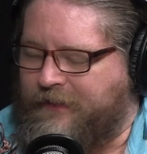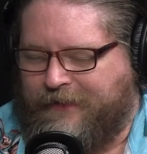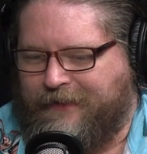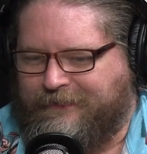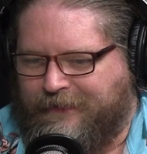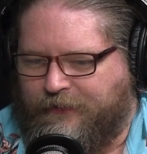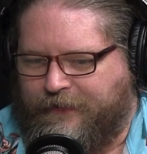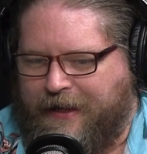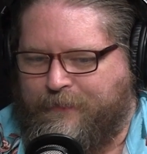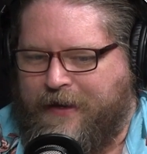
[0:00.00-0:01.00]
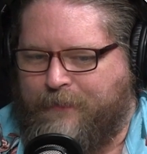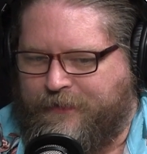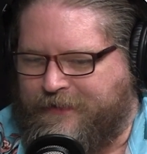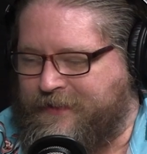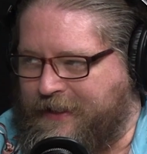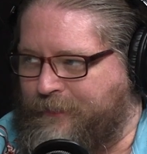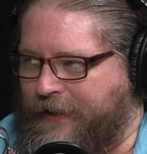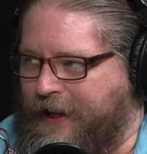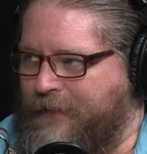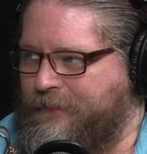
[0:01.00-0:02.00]
not literally that map, but the same
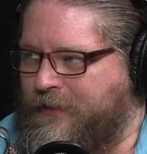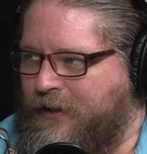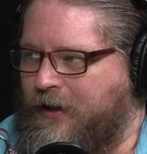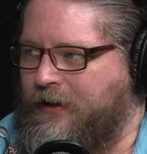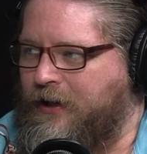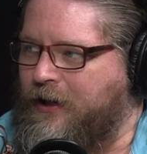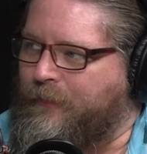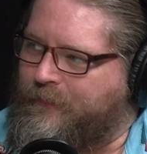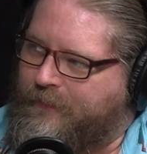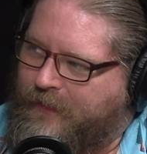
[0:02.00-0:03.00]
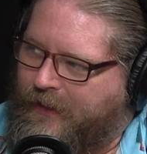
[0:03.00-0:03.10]
map hung up